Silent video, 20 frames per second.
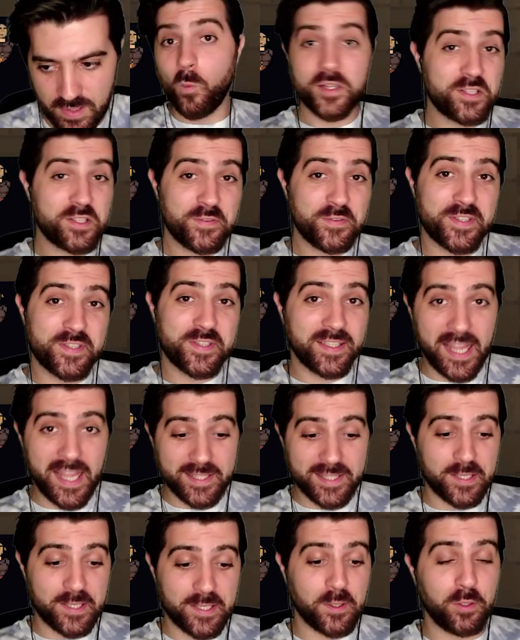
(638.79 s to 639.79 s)
Once you've
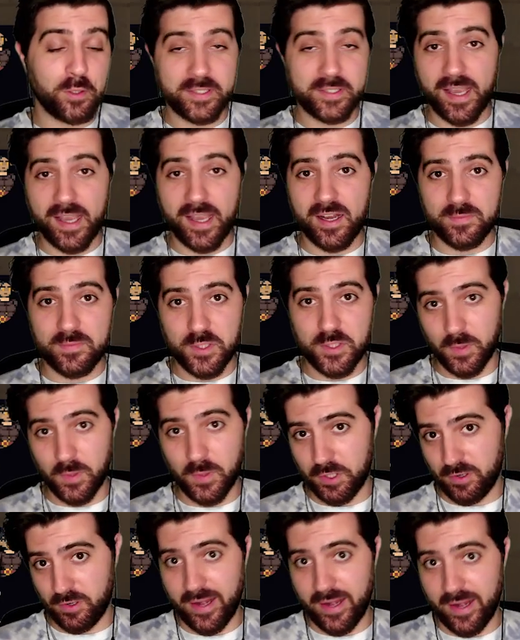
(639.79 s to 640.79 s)
selected all the items you
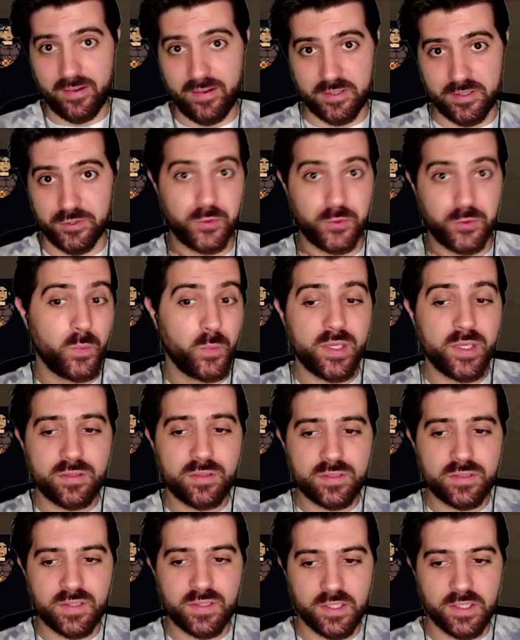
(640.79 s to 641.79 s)
want your character to
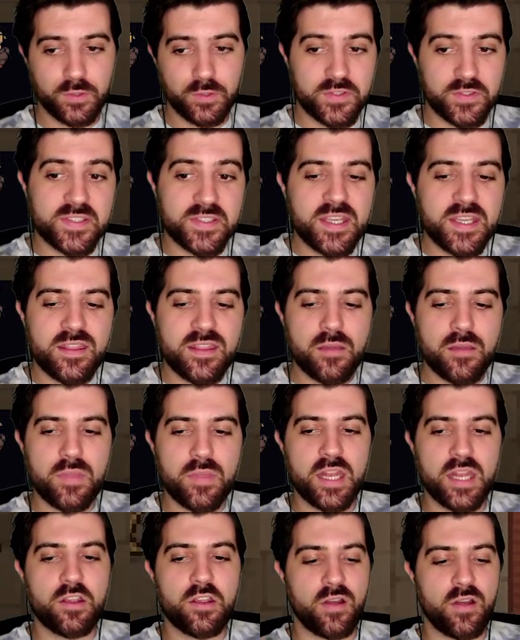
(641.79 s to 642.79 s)
wield, you'll see them
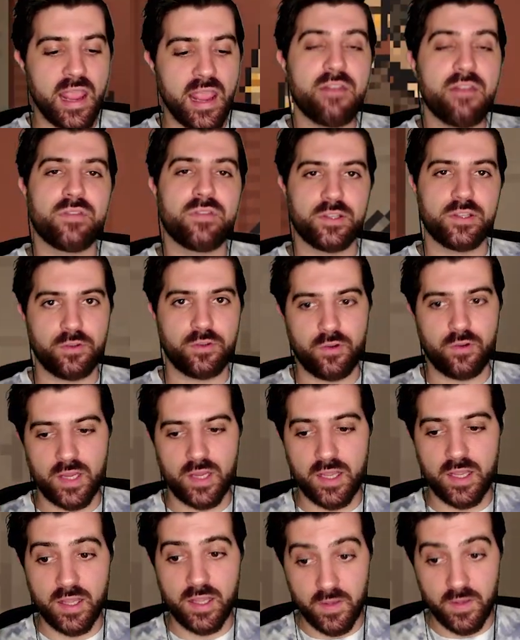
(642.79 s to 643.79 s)
in your
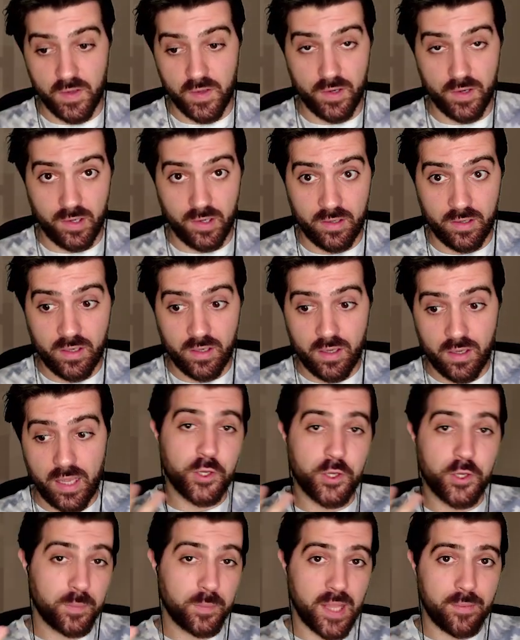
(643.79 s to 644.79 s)
inventory here, and
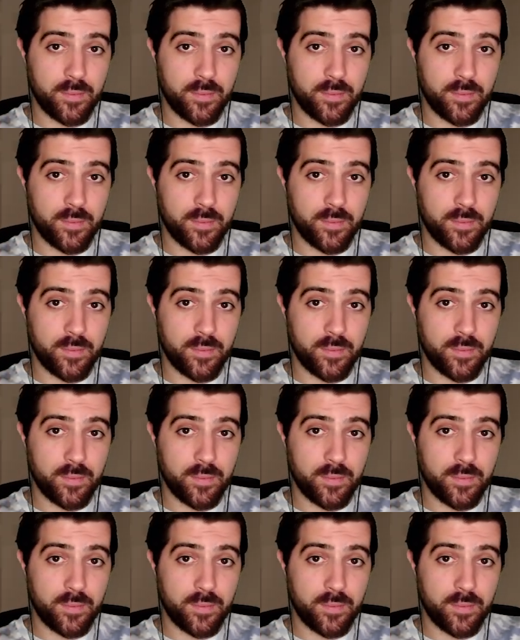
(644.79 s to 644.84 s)
you'll be